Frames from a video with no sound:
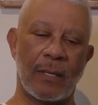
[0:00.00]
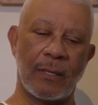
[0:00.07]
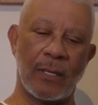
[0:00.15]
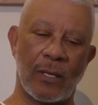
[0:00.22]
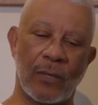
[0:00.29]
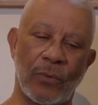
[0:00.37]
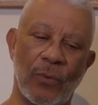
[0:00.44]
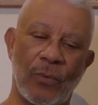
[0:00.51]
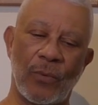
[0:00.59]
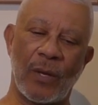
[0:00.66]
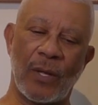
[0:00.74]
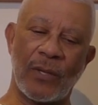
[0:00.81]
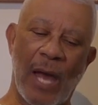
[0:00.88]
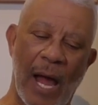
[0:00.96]
you know,
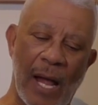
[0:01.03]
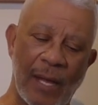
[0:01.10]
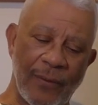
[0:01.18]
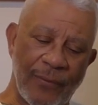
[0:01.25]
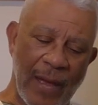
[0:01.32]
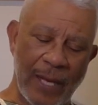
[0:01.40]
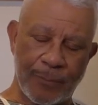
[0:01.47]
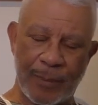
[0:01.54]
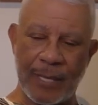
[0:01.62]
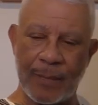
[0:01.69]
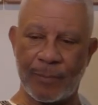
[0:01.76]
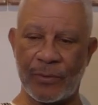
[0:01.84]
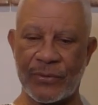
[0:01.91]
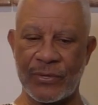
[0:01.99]
I've had
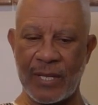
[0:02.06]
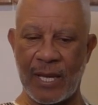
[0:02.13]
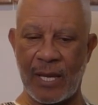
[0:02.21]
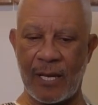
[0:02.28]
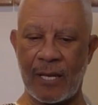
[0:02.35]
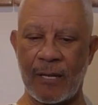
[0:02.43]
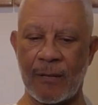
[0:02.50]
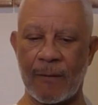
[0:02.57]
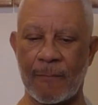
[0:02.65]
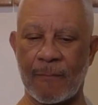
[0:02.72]
people say,